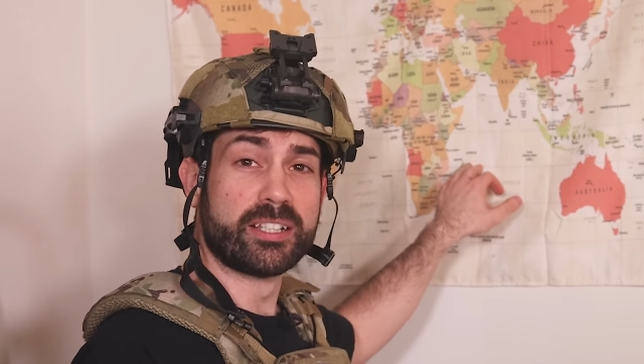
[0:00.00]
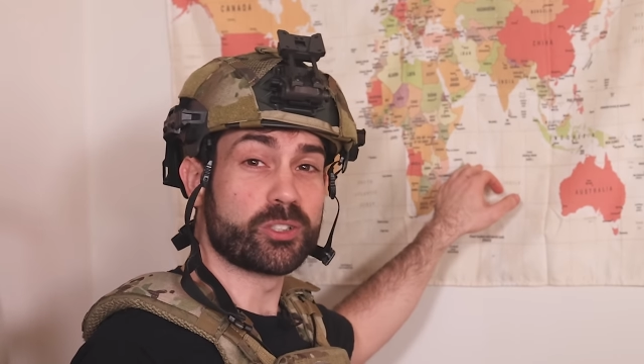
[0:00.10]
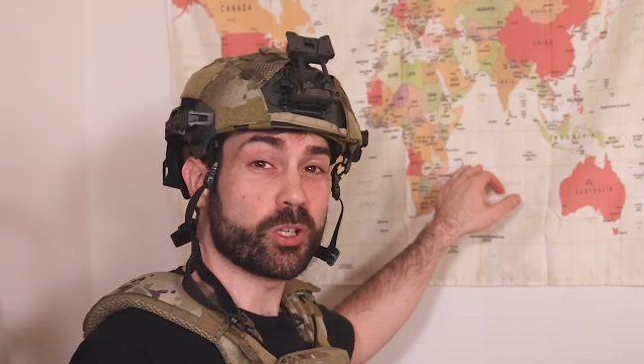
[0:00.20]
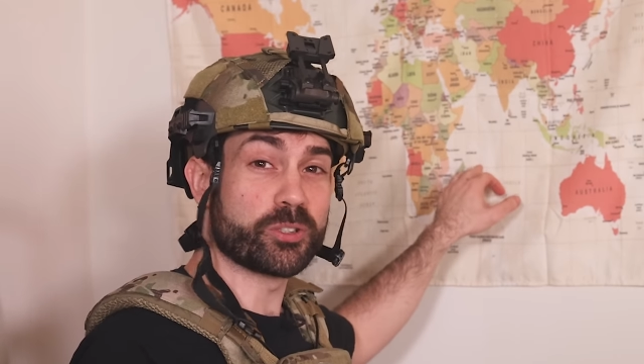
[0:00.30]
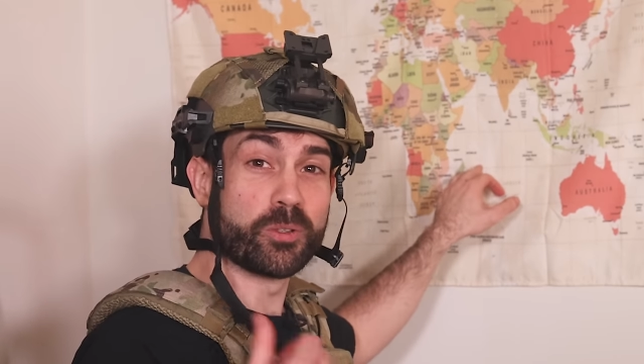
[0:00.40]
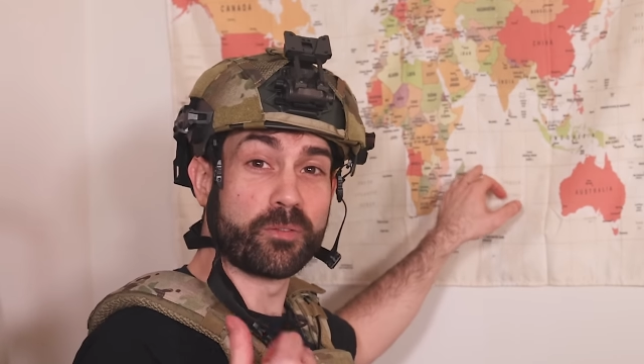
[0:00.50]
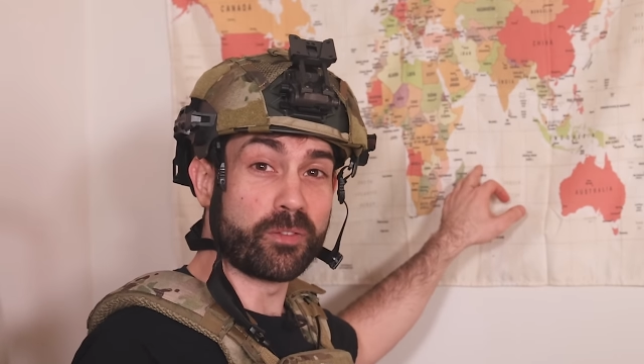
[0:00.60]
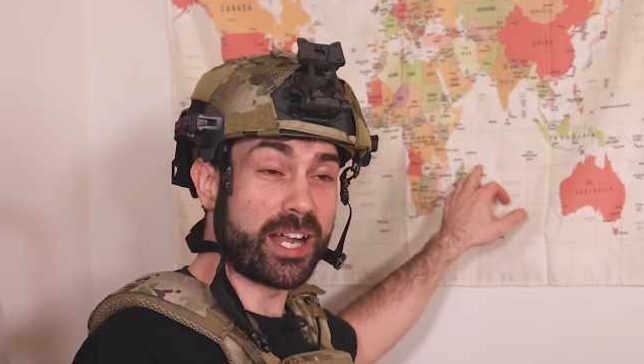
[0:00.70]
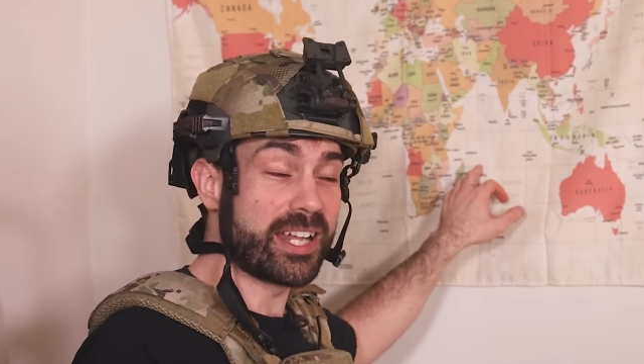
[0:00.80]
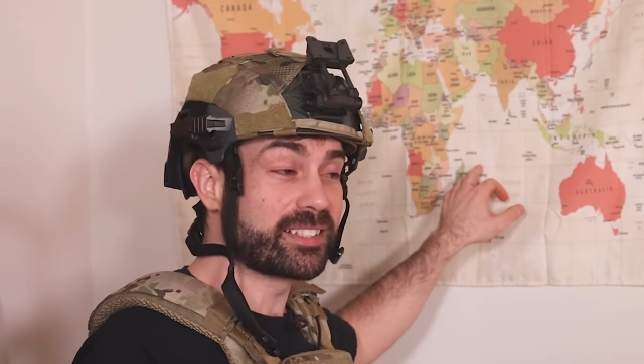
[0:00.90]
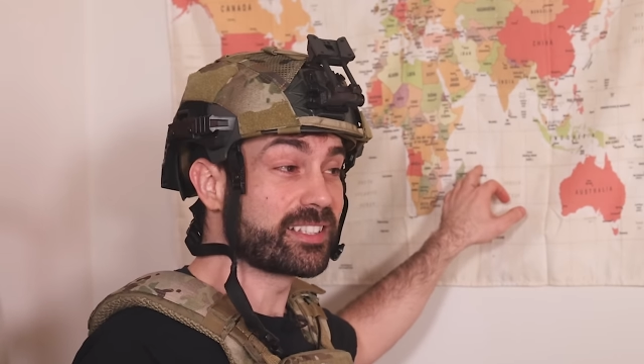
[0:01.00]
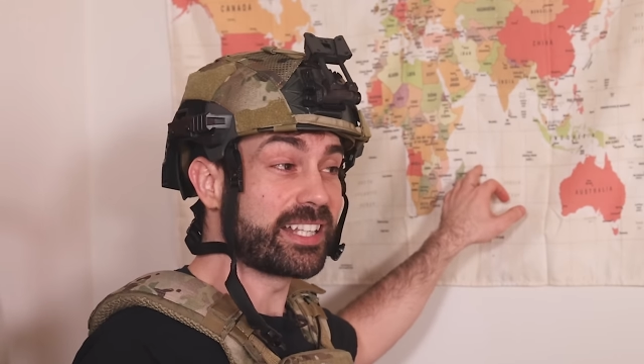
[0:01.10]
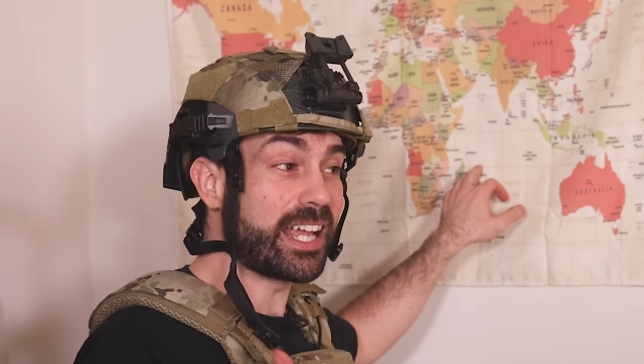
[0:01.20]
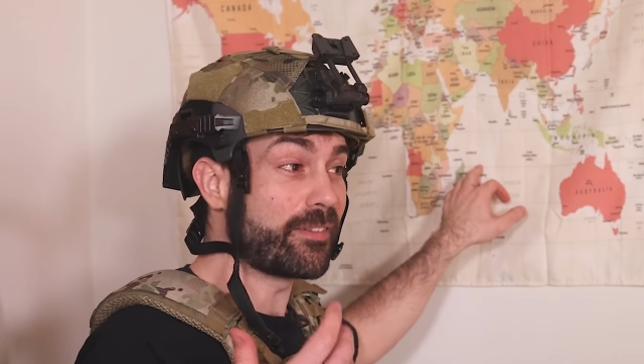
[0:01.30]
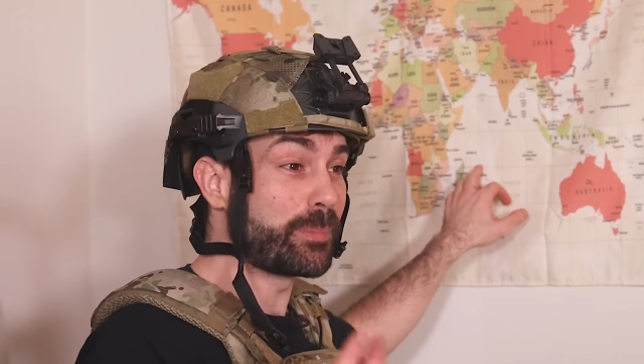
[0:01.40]
There's also France,
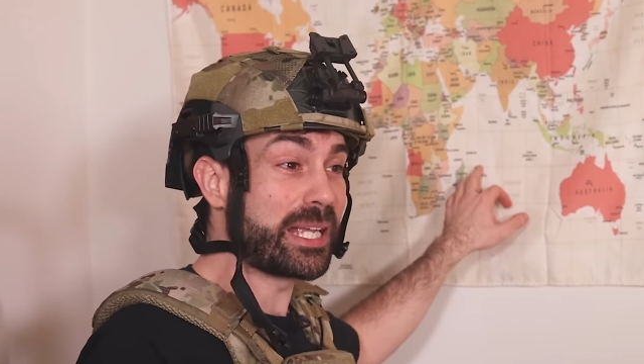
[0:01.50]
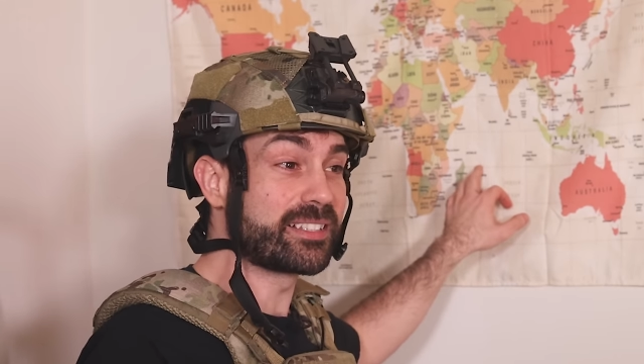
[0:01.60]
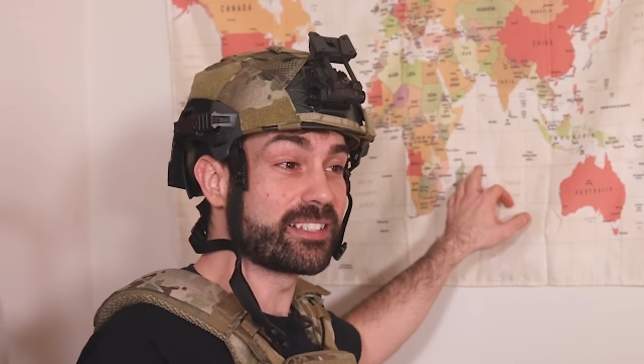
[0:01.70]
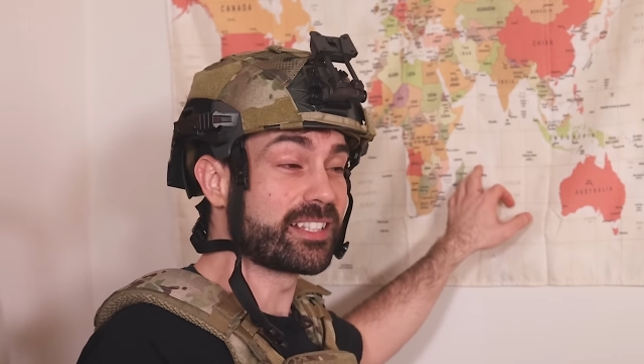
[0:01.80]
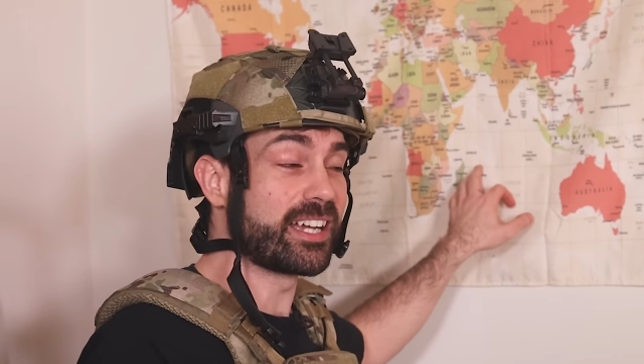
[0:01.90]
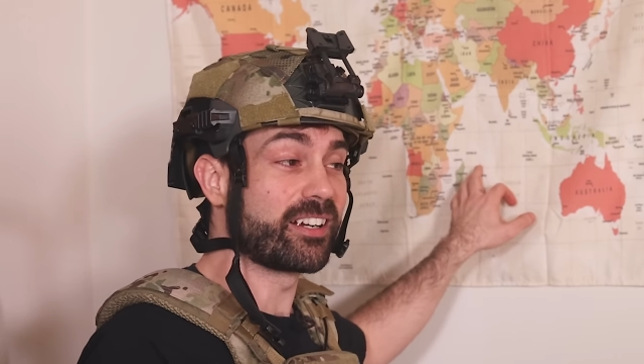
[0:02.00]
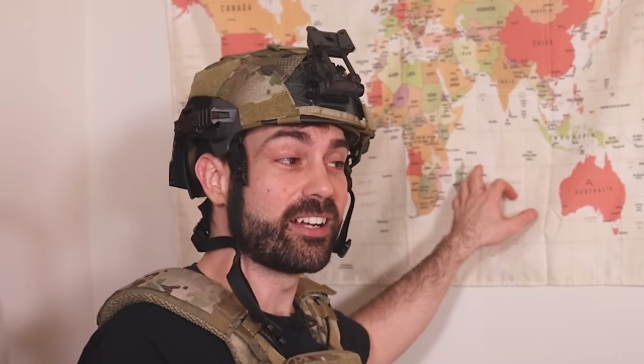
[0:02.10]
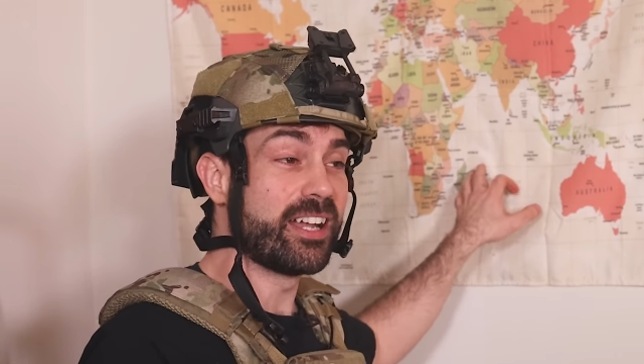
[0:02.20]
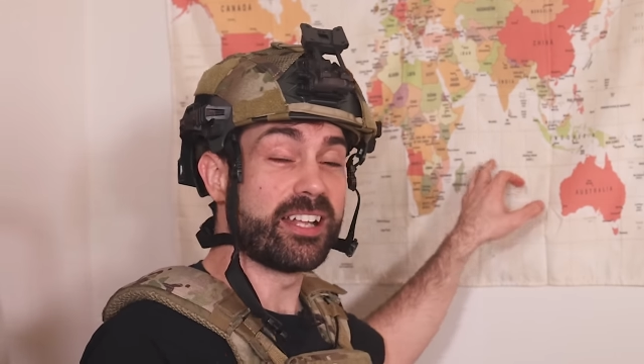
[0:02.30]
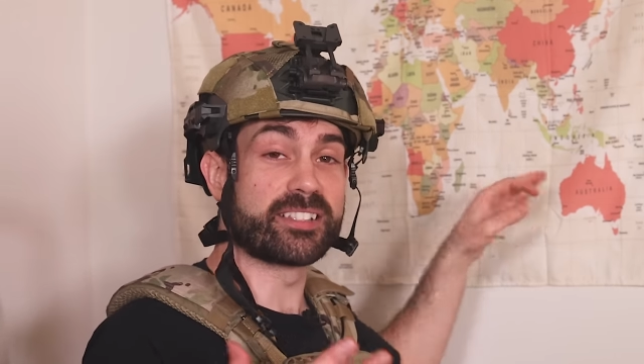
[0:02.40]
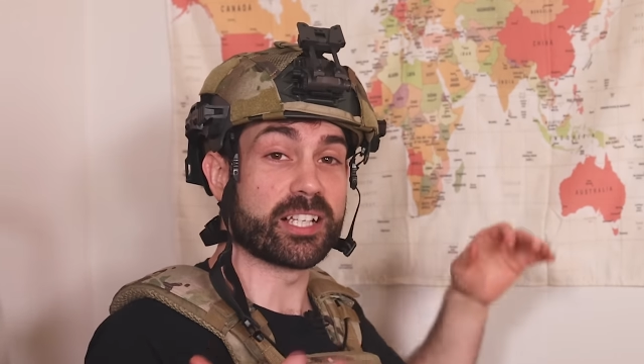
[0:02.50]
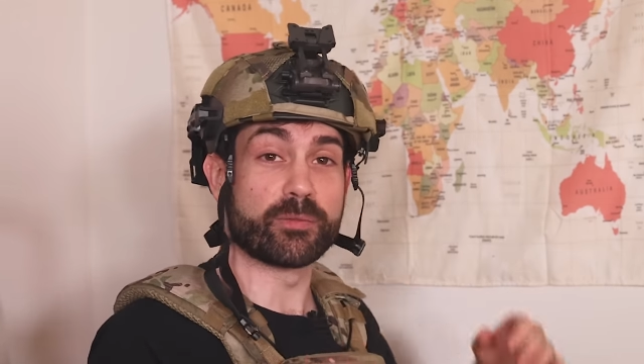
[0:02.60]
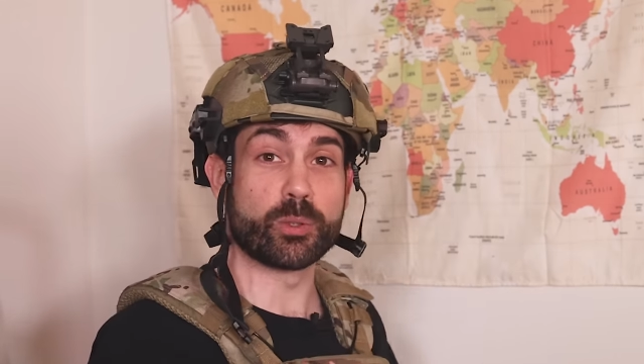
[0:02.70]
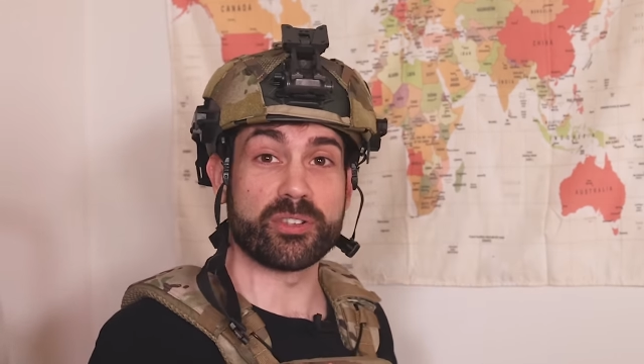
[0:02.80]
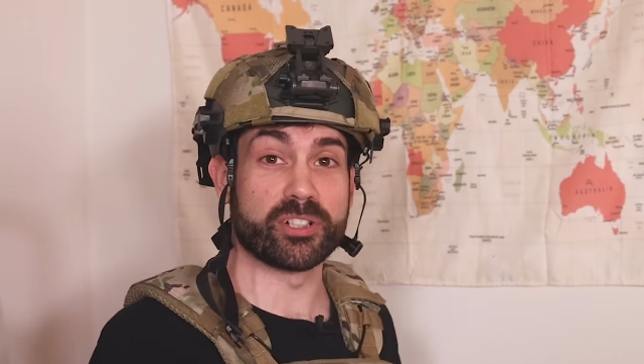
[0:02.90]
they have bases there, and
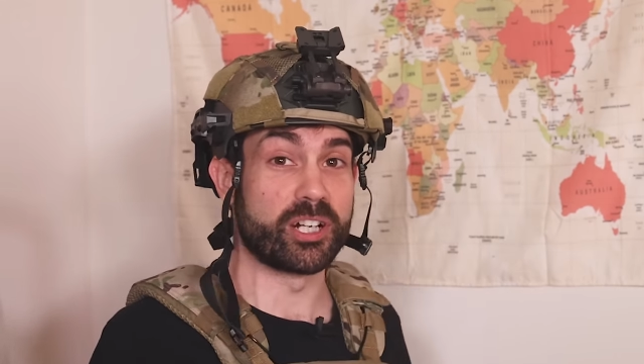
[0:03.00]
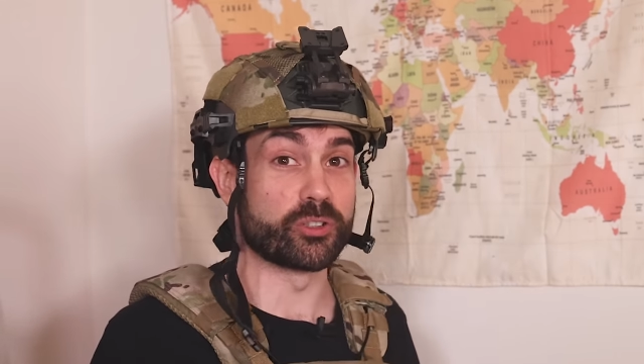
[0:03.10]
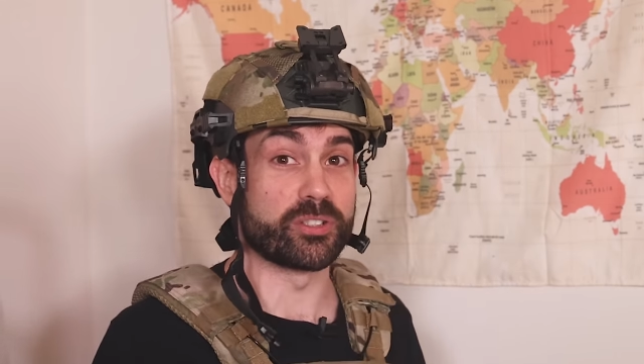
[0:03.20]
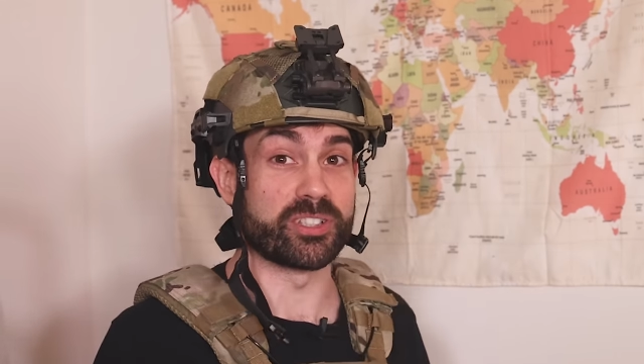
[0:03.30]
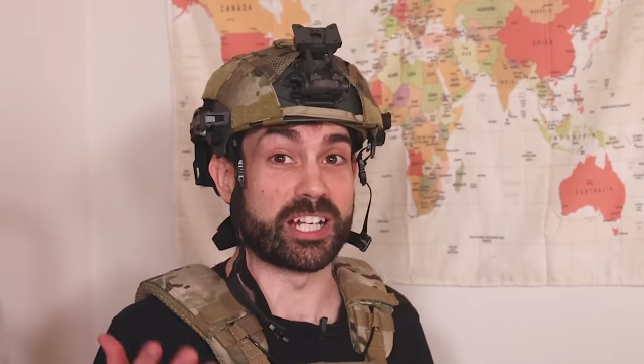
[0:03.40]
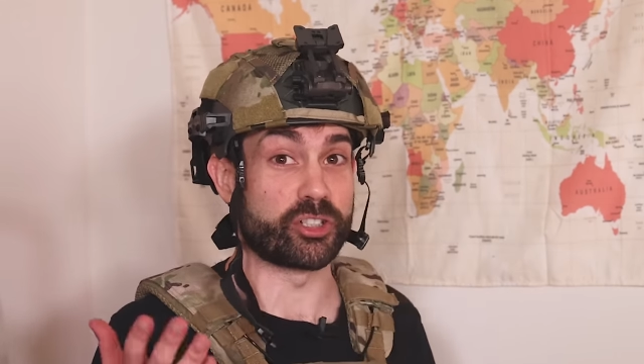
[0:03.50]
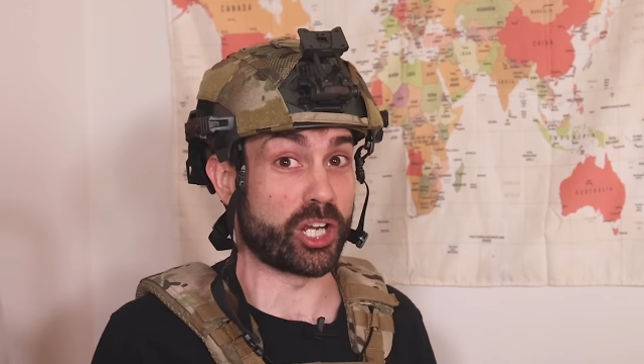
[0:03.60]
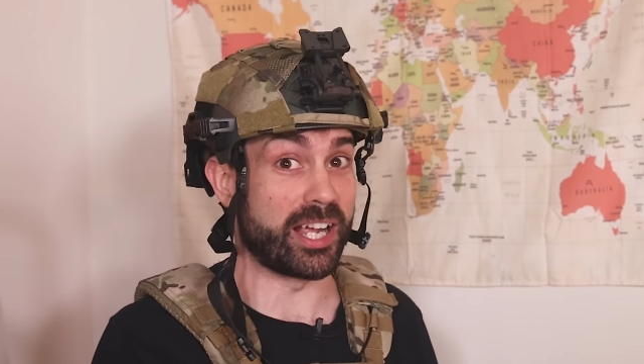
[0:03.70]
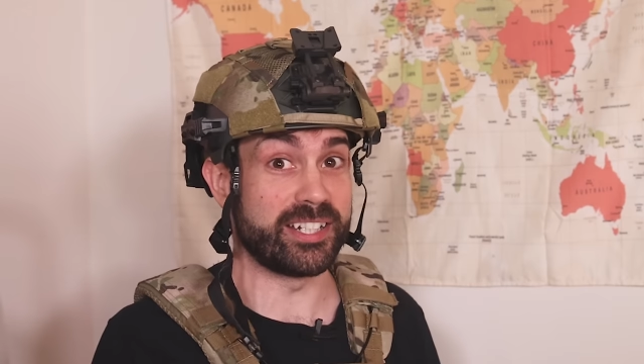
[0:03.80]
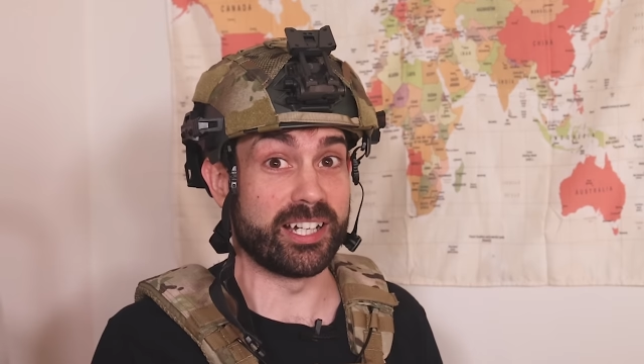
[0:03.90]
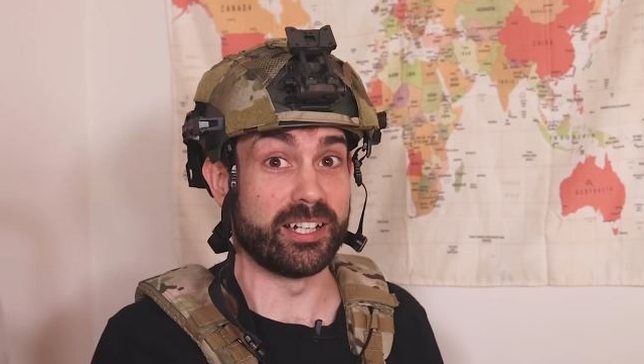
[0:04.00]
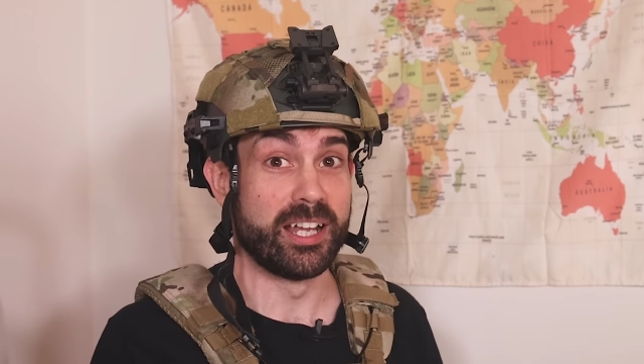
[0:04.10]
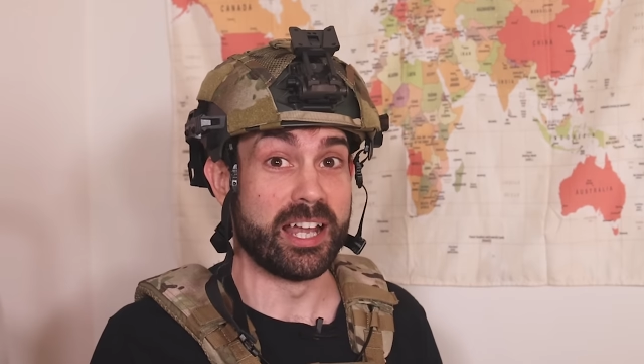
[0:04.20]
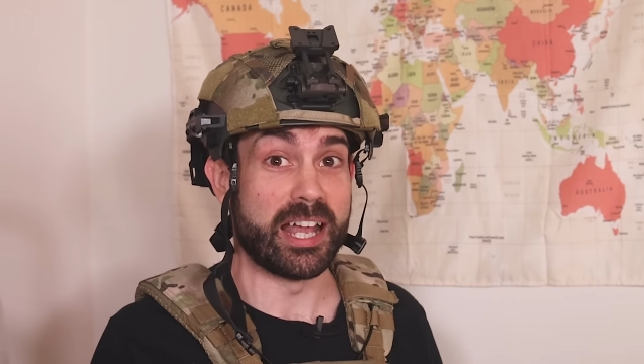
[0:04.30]
several other countries like China.